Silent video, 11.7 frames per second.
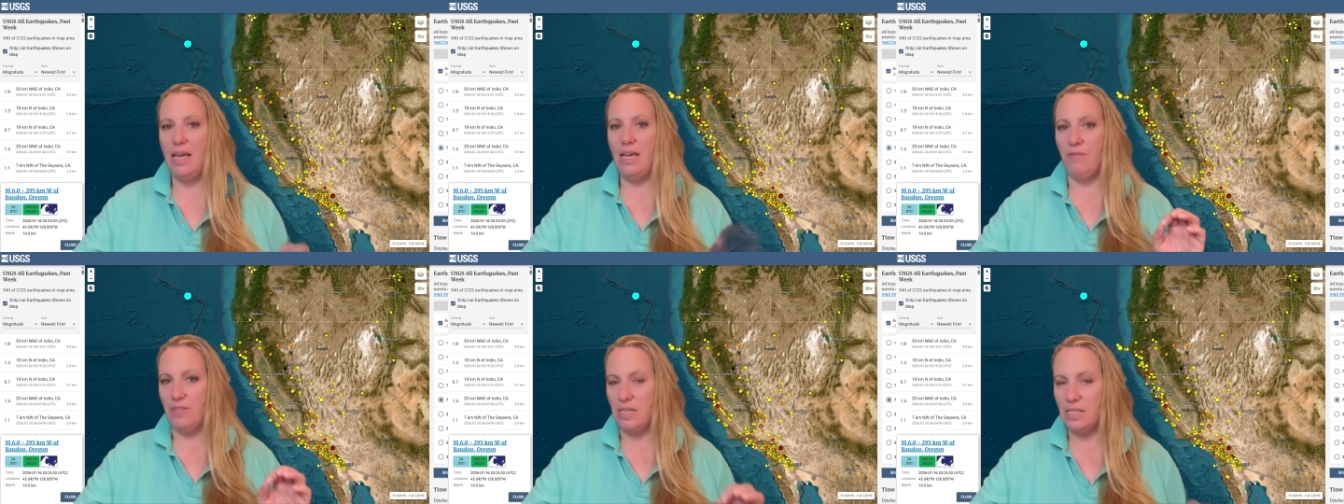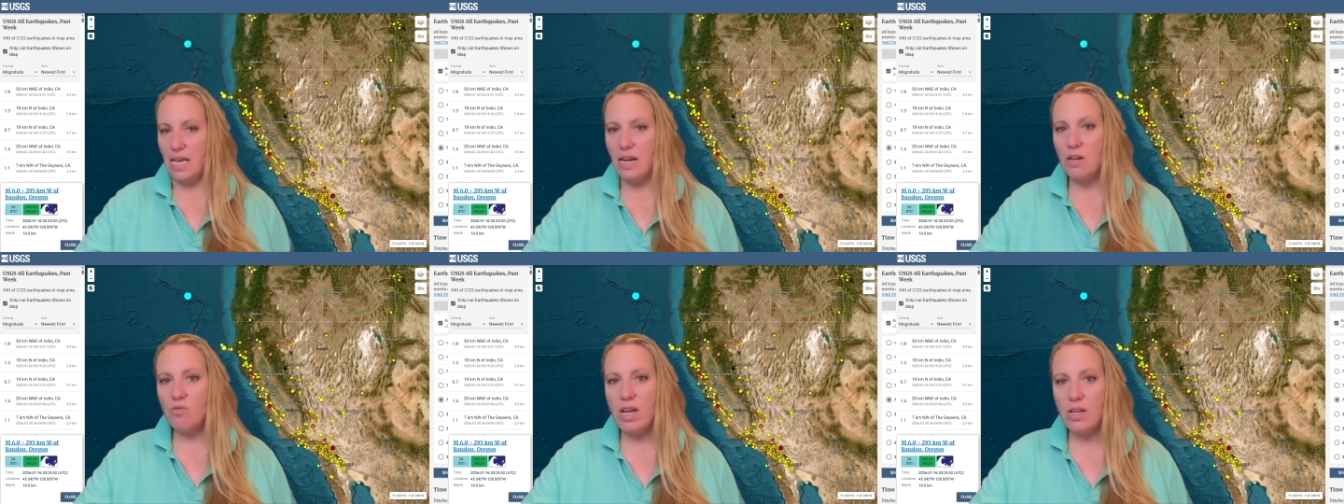if the San
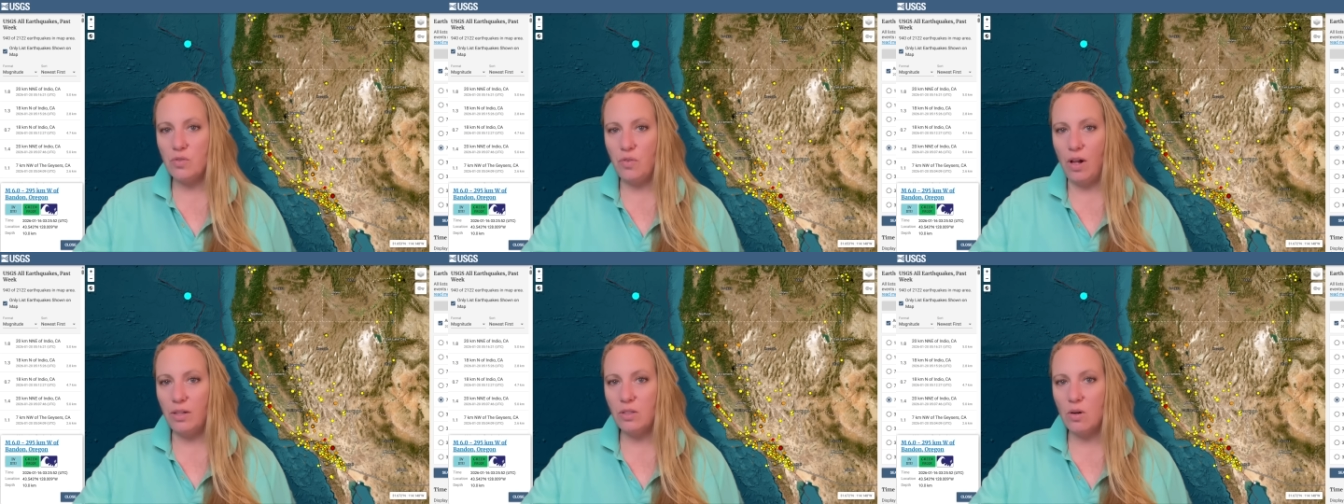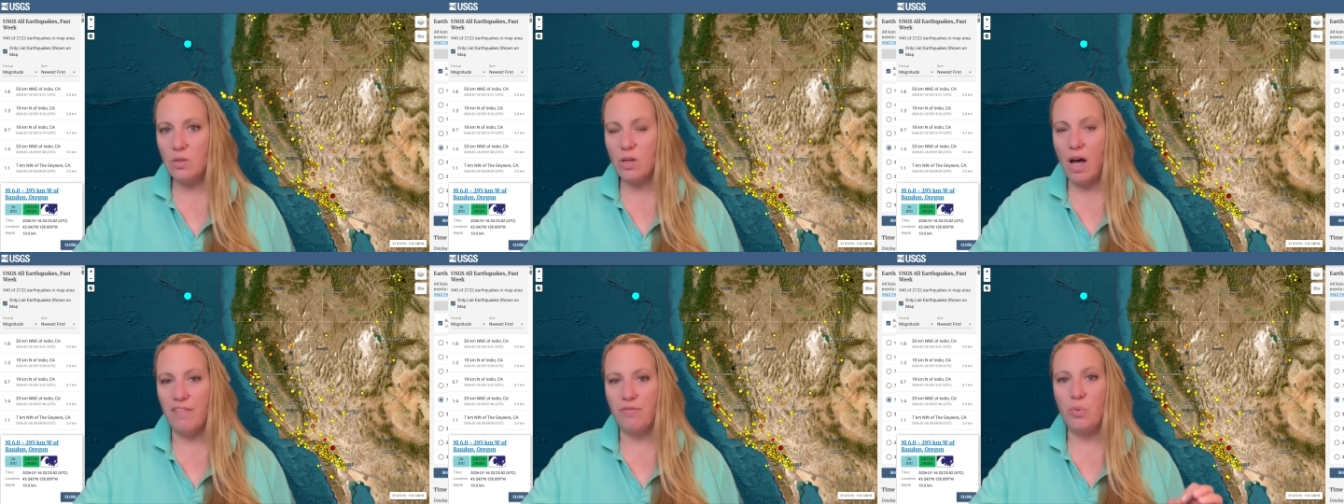Andreas Fault goes
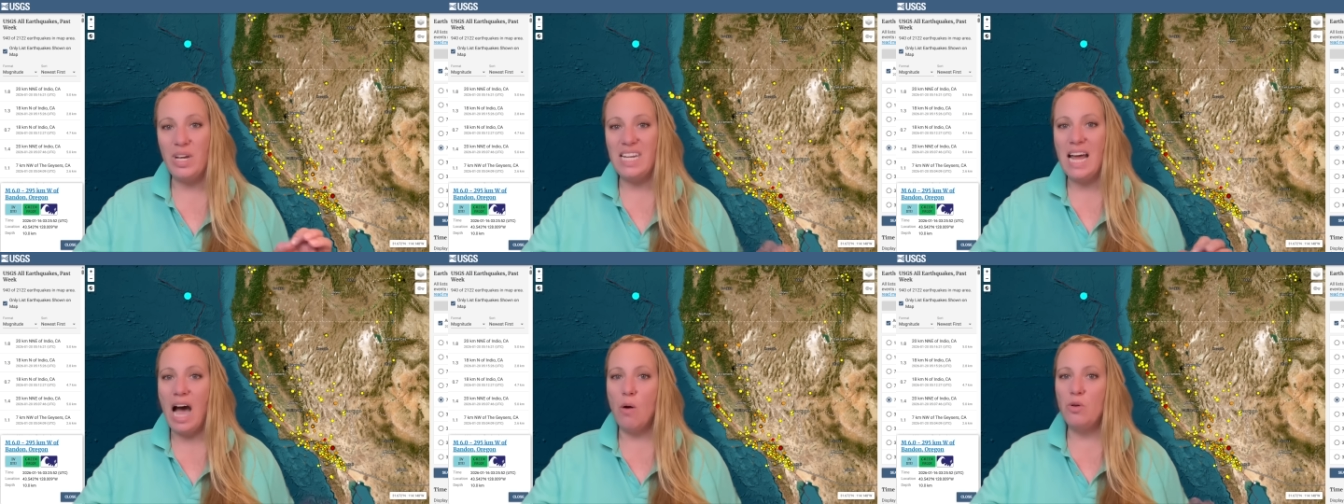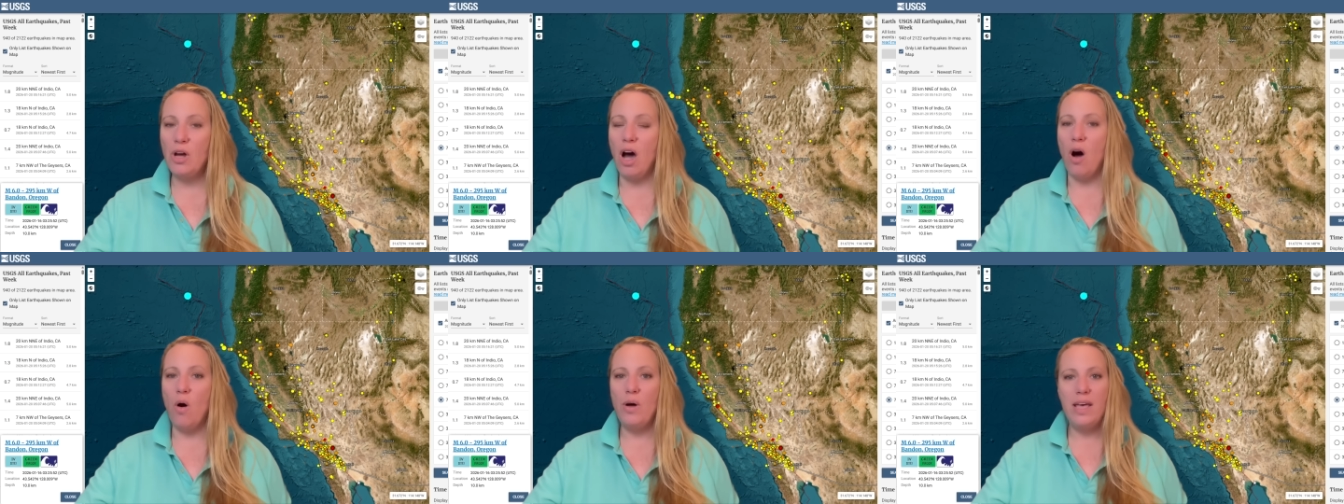off, we now
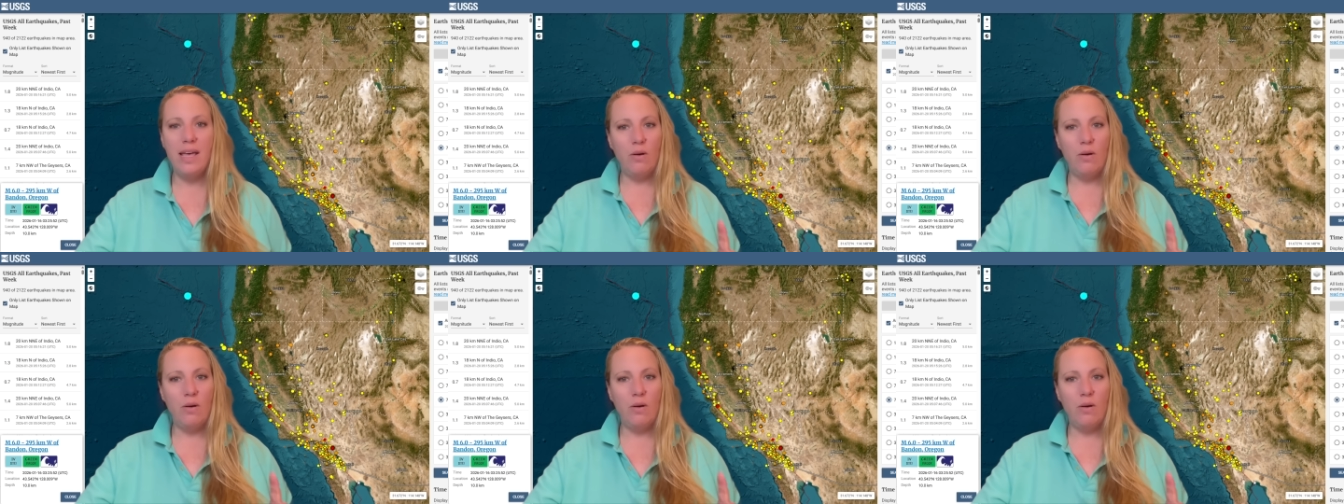know,